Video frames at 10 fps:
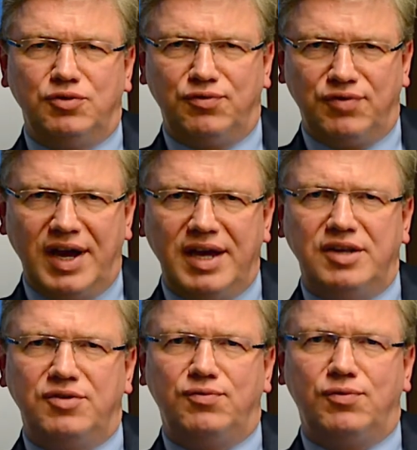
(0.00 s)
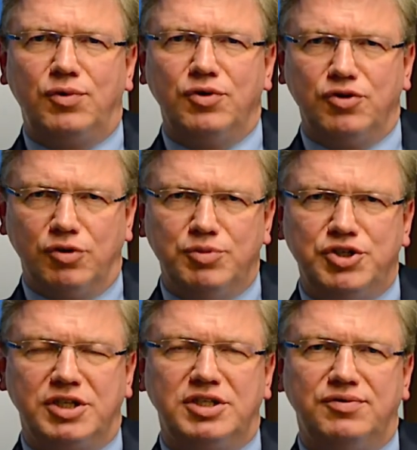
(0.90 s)
fight for the
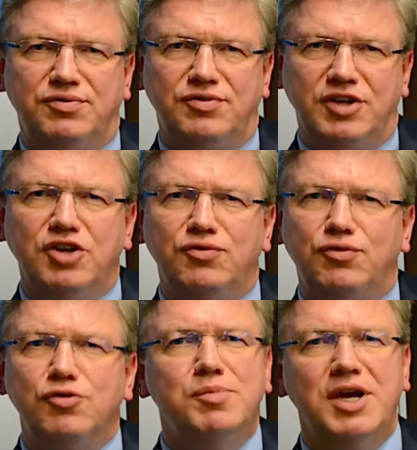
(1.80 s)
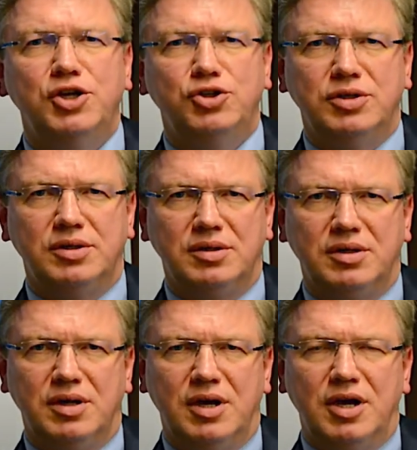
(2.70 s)
objective information
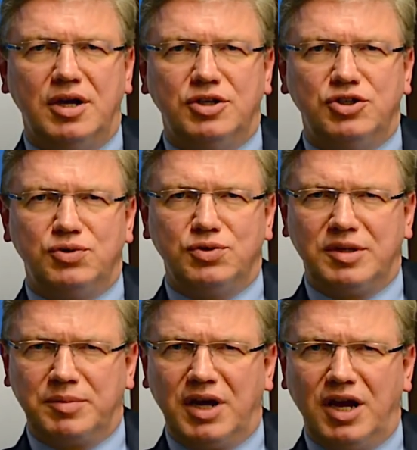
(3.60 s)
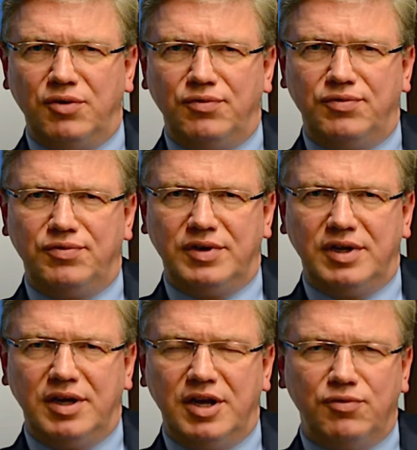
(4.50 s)
through some kind of
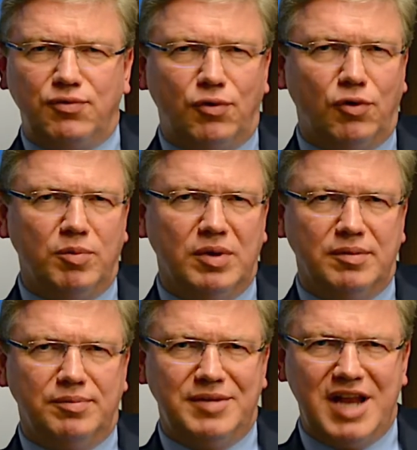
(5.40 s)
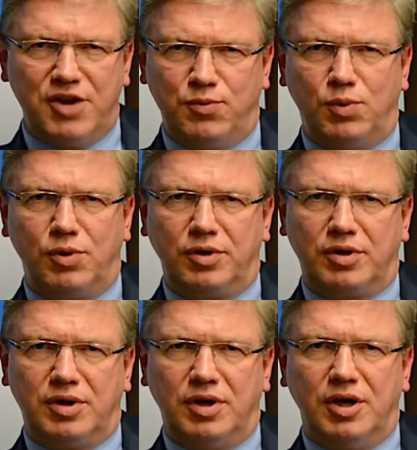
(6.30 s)
informal
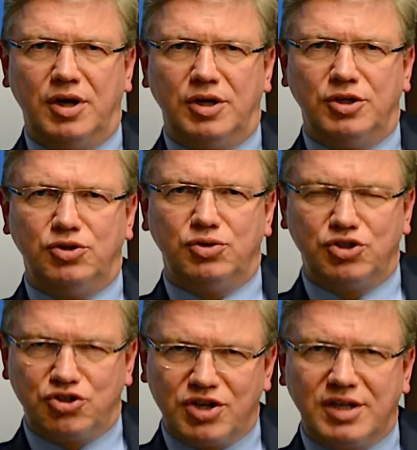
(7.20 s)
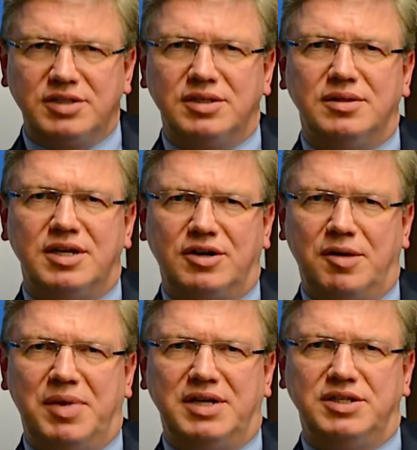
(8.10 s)
network to strengthen their
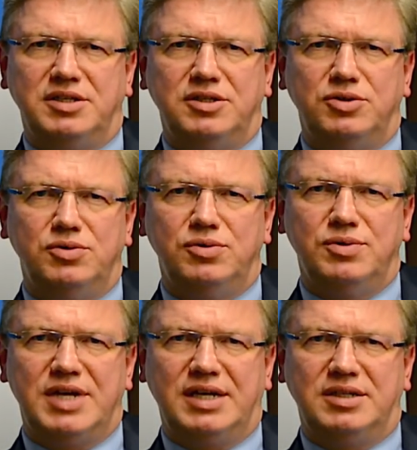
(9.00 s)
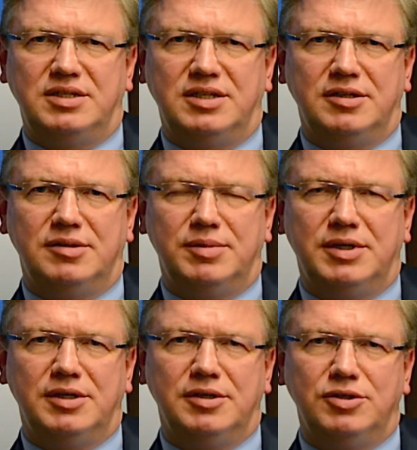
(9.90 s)
capacity to do that,
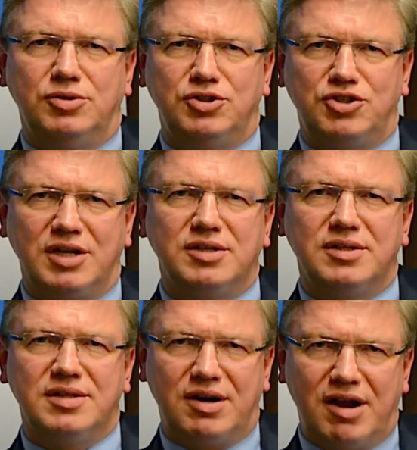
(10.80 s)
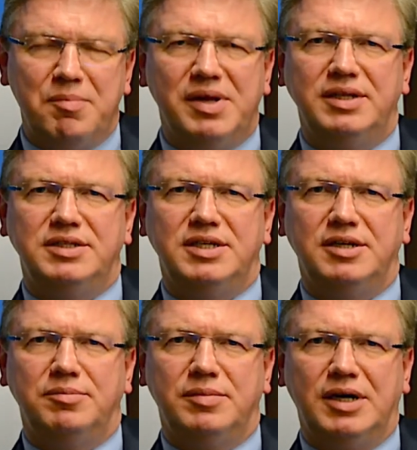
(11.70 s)
to strengthen their ability
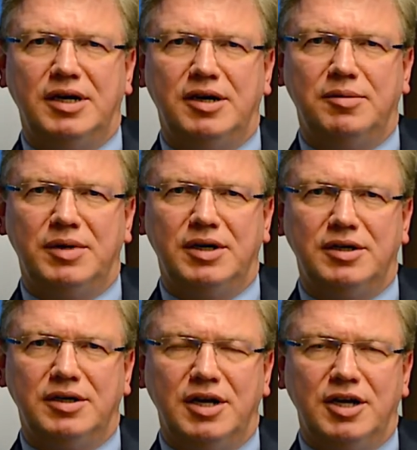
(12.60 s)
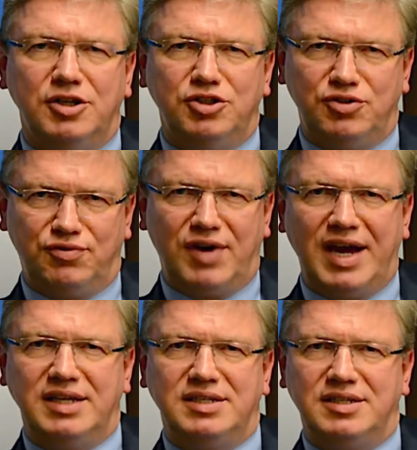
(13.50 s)
to
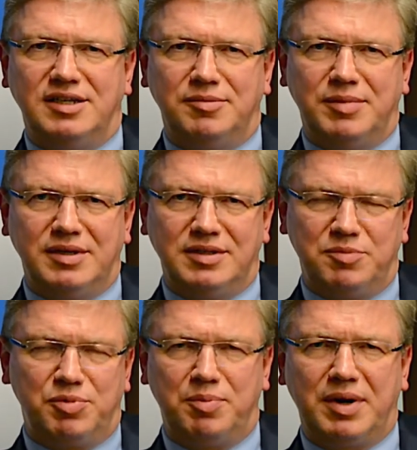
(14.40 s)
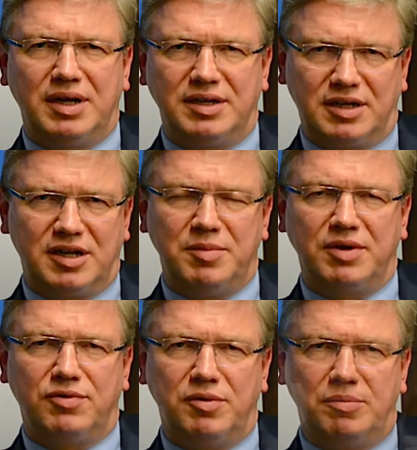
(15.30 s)
fight the propaganda coming
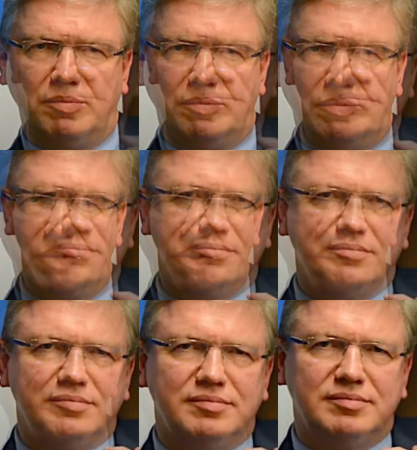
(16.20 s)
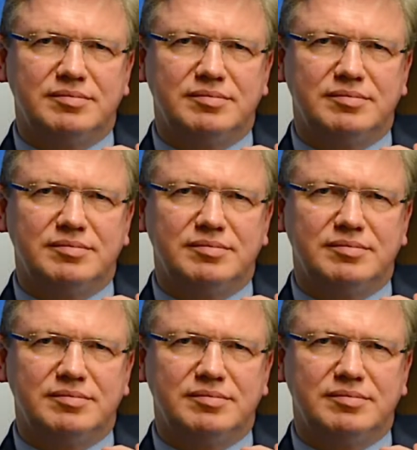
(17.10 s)
from Kremlin.